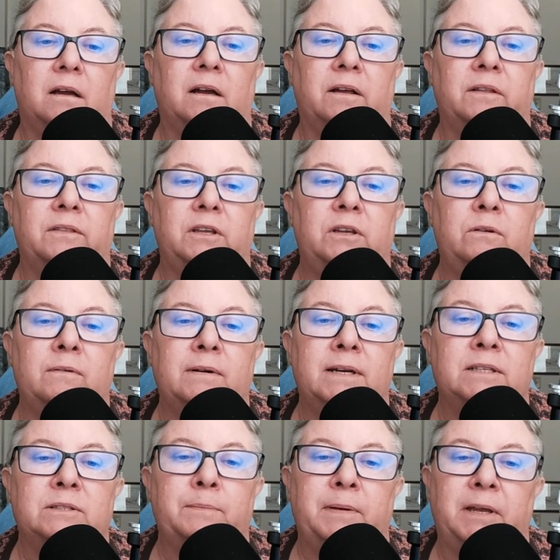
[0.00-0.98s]
Uh, the
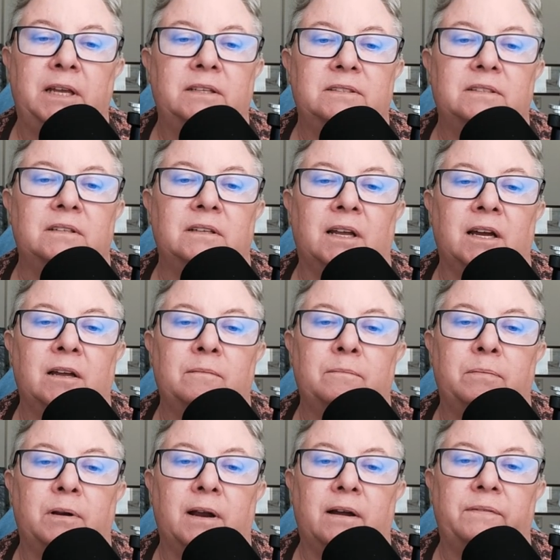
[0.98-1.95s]
US based
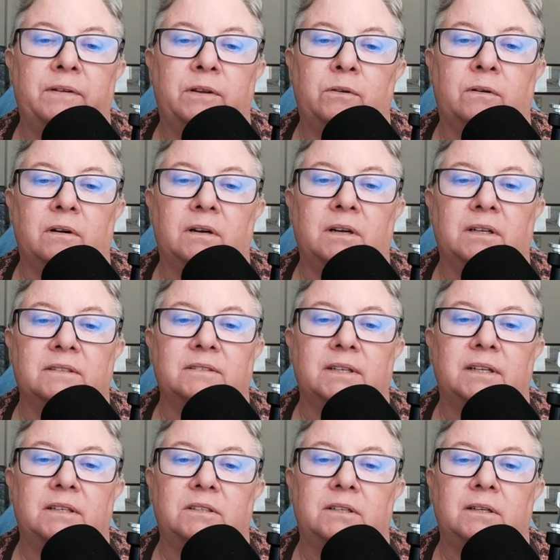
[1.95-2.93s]
nonprofit
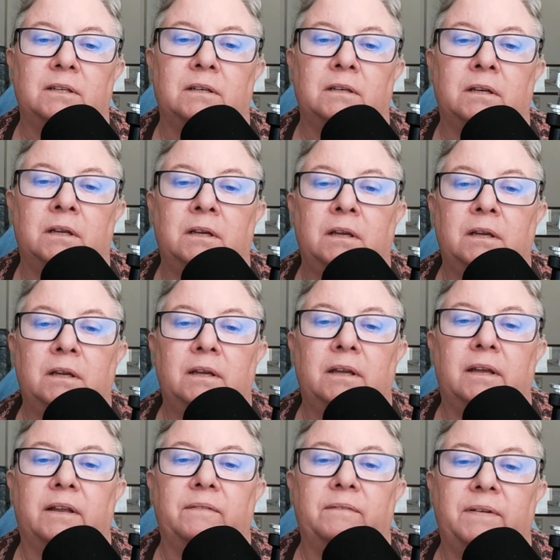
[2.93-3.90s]
organization
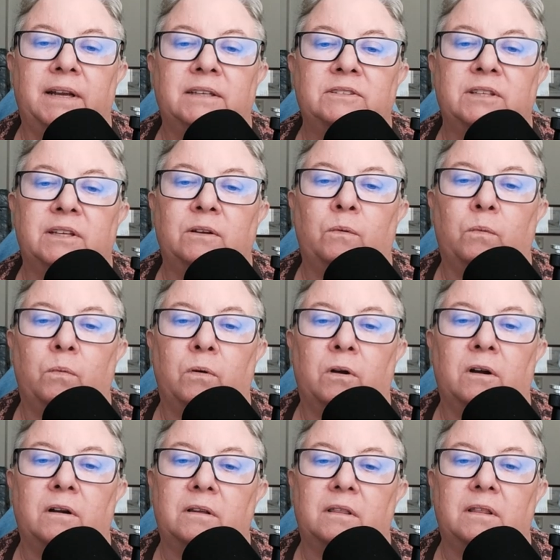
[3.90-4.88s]
advancing
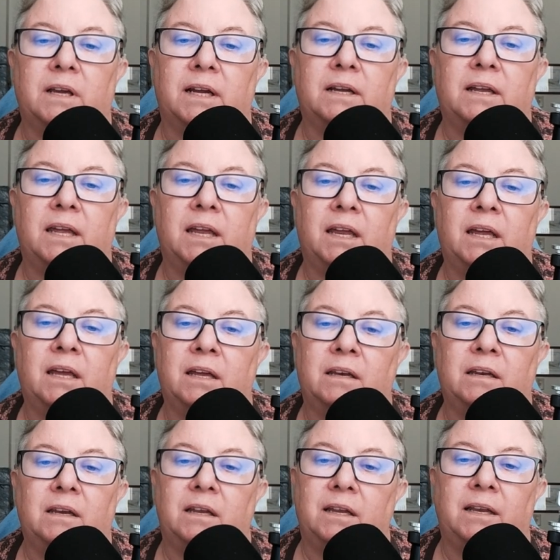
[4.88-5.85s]
work that
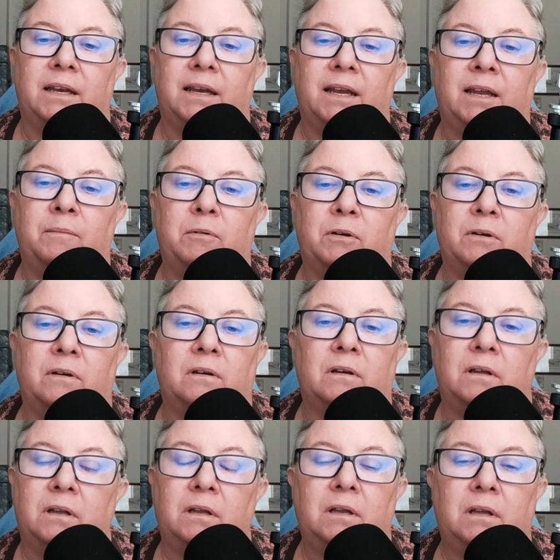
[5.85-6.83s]
can
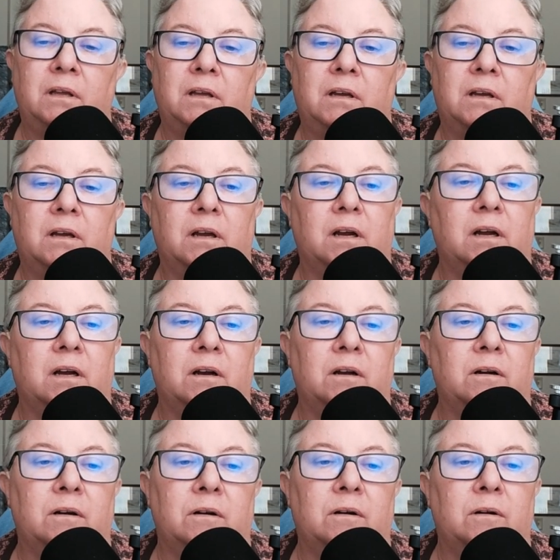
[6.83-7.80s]
enable
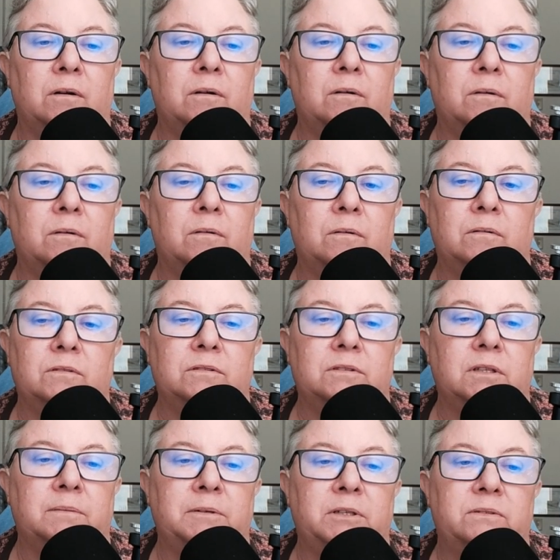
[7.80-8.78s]
uh,
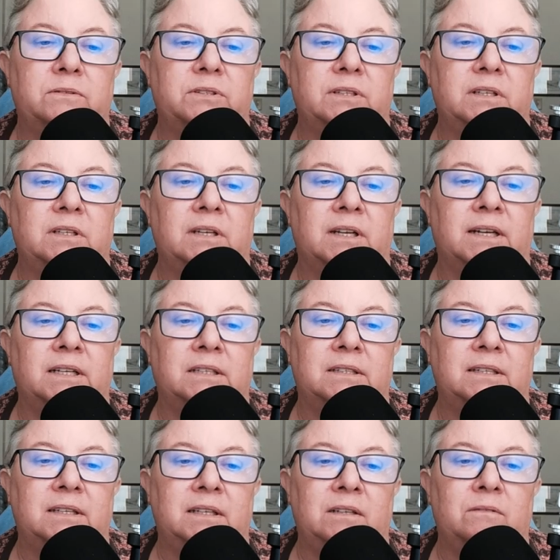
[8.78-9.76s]

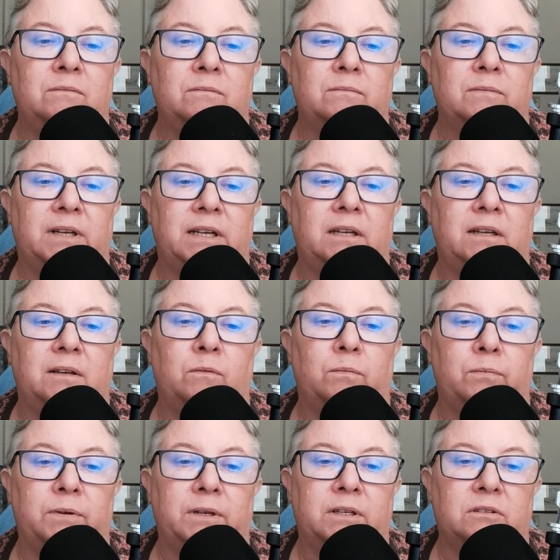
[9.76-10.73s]
WC19 rated
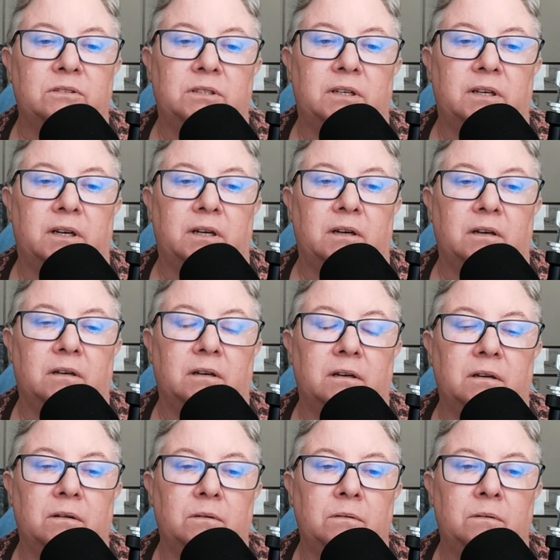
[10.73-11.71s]
wheelchair.
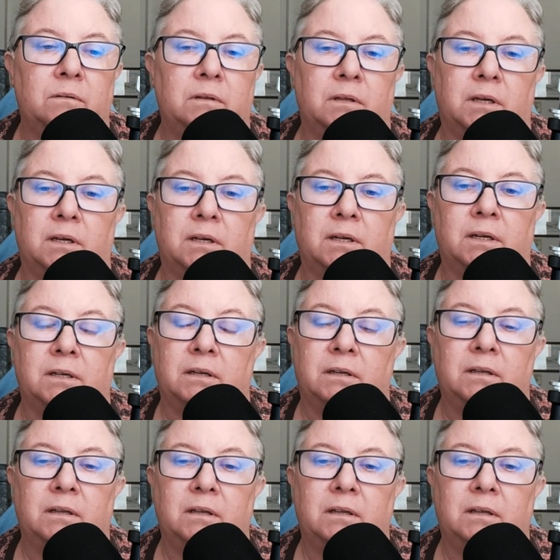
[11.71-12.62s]
Who the heck?